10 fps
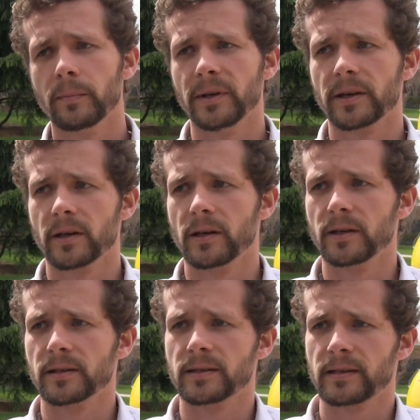
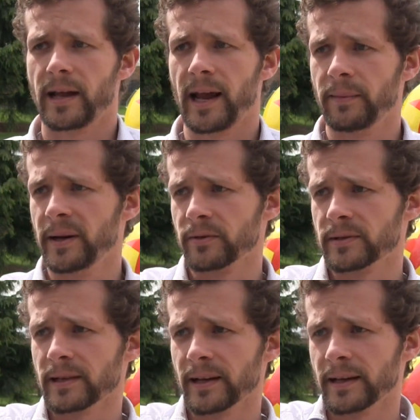because
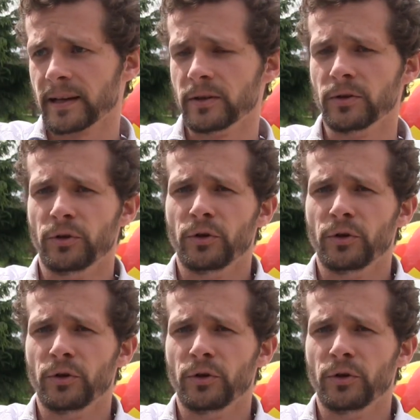animators like